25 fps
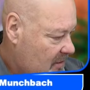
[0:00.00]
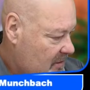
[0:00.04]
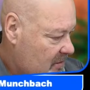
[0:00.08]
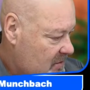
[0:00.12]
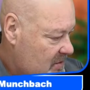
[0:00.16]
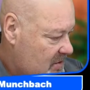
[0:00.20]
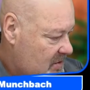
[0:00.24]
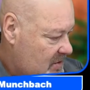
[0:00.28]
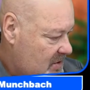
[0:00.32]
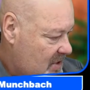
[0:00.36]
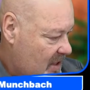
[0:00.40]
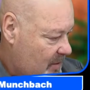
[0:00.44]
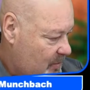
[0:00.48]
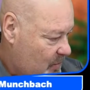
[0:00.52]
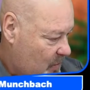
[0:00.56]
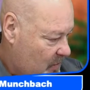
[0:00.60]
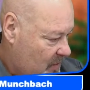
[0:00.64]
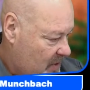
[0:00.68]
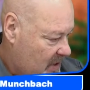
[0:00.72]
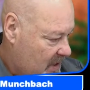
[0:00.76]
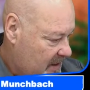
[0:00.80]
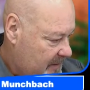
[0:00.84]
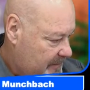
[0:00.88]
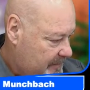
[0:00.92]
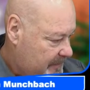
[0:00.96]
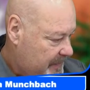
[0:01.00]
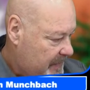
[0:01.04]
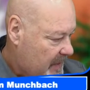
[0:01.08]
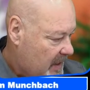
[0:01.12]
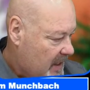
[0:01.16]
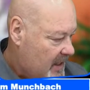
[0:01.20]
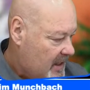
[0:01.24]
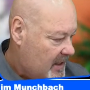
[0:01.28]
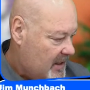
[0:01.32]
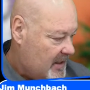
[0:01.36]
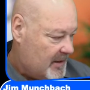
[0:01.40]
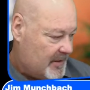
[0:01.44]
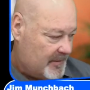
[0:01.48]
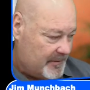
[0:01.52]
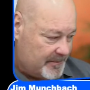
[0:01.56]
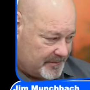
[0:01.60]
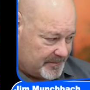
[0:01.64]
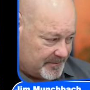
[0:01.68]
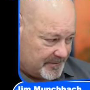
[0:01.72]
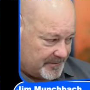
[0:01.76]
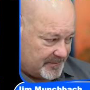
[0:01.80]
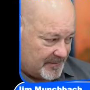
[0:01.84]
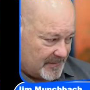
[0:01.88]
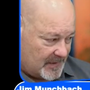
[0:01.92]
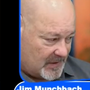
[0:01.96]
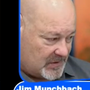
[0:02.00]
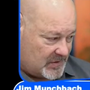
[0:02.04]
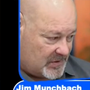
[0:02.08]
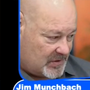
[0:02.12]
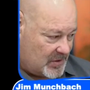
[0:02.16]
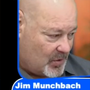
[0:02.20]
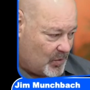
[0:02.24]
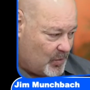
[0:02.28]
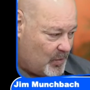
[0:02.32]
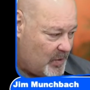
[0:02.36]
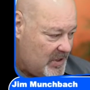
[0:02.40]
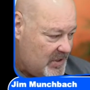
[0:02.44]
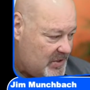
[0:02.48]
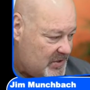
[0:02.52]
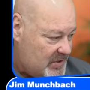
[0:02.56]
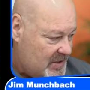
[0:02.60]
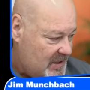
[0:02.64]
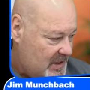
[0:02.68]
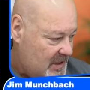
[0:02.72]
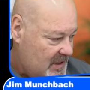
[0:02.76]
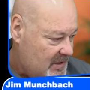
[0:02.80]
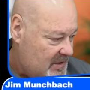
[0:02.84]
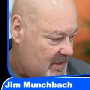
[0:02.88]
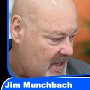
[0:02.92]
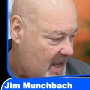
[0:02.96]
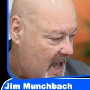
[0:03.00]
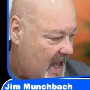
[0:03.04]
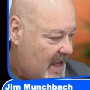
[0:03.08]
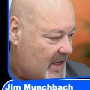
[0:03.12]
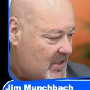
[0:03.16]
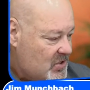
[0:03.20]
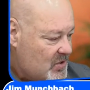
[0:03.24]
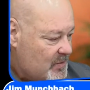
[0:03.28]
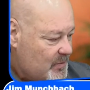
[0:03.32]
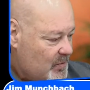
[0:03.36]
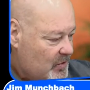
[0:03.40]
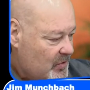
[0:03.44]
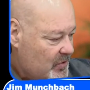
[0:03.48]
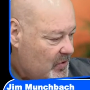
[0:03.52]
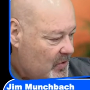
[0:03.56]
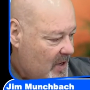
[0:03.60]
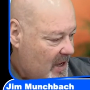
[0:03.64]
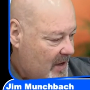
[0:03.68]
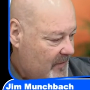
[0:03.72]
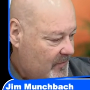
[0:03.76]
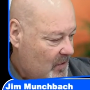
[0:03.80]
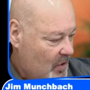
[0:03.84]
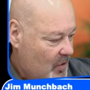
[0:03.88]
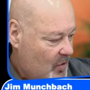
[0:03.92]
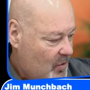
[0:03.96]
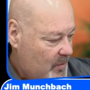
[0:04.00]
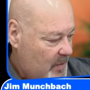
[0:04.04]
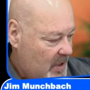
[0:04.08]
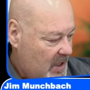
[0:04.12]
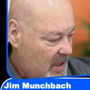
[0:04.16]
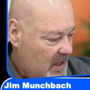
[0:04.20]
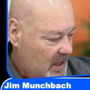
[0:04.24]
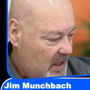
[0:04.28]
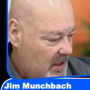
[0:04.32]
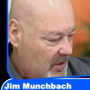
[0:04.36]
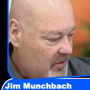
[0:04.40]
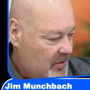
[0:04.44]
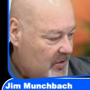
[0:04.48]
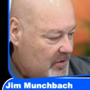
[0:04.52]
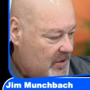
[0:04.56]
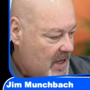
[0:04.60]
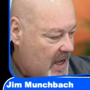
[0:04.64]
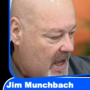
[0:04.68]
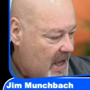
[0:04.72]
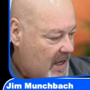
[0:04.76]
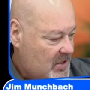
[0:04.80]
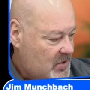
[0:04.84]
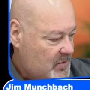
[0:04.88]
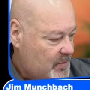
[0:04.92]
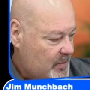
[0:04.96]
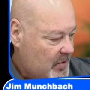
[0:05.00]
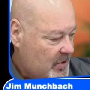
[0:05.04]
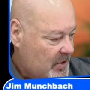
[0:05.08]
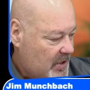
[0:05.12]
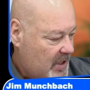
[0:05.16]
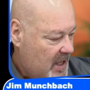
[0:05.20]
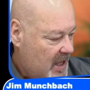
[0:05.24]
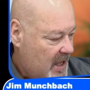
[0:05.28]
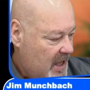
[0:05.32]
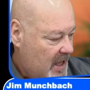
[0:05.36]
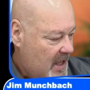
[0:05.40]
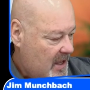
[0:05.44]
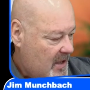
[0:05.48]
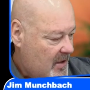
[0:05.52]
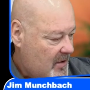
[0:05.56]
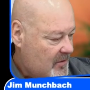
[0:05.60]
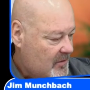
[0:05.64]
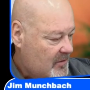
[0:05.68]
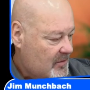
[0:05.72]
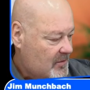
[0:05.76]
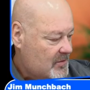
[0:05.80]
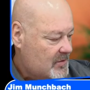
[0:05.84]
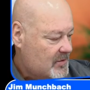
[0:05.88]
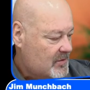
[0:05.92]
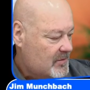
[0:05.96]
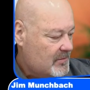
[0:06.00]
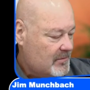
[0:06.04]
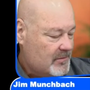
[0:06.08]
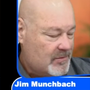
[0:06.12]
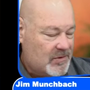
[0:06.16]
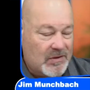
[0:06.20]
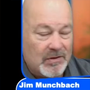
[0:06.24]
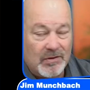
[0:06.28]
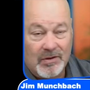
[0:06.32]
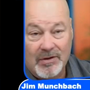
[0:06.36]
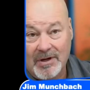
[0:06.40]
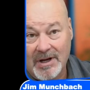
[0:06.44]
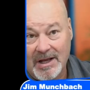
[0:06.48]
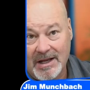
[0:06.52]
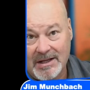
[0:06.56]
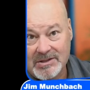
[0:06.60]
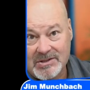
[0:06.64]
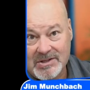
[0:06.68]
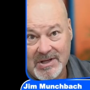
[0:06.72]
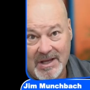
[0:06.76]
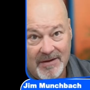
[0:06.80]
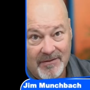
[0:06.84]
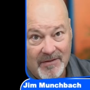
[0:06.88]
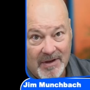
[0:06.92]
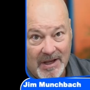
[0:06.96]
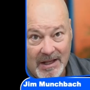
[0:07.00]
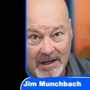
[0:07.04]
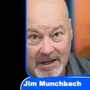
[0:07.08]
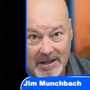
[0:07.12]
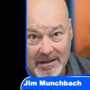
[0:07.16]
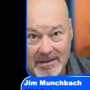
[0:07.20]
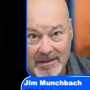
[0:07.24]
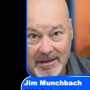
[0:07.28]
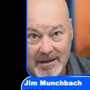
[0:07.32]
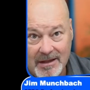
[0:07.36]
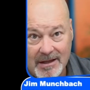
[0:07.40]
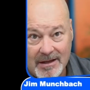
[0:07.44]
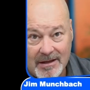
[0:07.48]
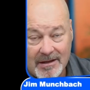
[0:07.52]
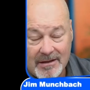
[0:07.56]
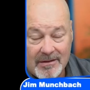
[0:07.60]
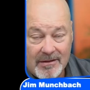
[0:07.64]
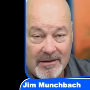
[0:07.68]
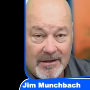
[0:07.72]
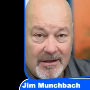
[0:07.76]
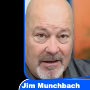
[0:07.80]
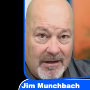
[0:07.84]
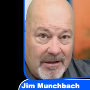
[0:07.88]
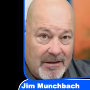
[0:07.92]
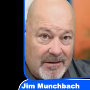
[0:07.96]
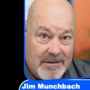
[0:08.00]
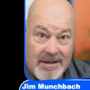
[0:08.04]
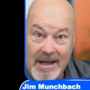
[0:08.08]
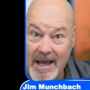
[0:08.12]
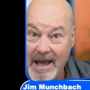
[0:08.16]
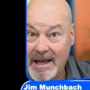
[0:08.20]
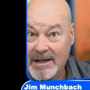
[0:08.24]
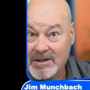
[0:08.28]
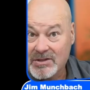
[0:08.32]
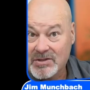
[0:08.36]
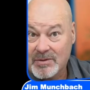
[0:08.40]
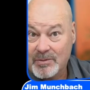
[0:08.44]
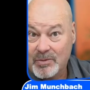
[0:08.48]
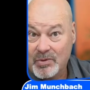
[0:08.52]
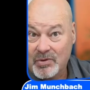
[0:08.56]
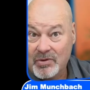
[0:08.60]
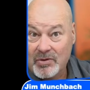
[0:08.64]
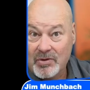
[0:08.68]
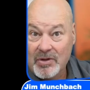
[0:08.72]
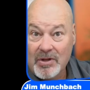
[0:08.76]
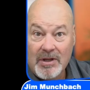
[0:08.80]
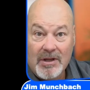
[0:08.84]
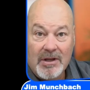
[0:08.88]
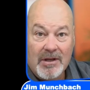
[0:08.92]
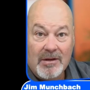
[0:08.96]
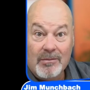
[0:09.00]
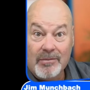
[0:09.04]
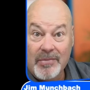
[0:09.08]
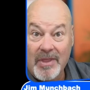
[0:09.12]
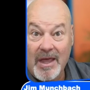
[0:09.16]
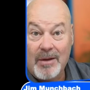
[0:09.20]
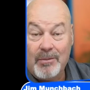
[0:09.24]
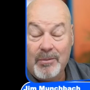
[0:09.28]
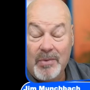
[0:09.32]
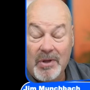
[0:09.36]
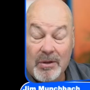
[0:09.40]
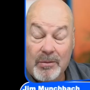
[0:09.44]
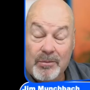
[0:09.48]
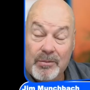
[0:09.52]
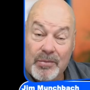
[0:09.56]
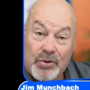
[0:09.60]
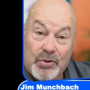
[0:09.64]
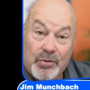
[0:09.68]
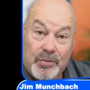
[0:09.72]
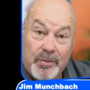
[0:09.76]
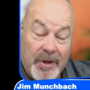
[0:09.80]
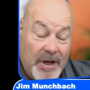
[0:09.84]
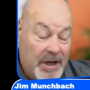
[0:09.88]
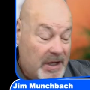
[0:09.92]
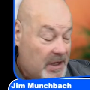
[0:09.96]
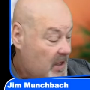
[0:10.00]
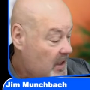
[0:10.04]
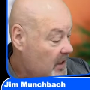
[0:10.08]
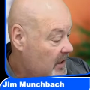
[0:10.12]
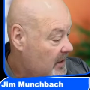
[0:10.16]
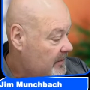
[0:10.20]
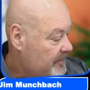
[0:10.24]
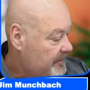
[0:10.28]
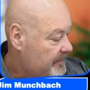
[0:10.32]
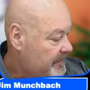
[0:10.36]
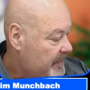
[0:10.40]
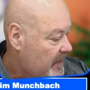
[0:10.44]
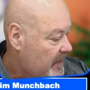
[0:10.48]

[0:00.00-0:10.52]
summary. So we see taxable, you have no money in your taxable account. So you're not saving anything in a taxable, that big blue bucket.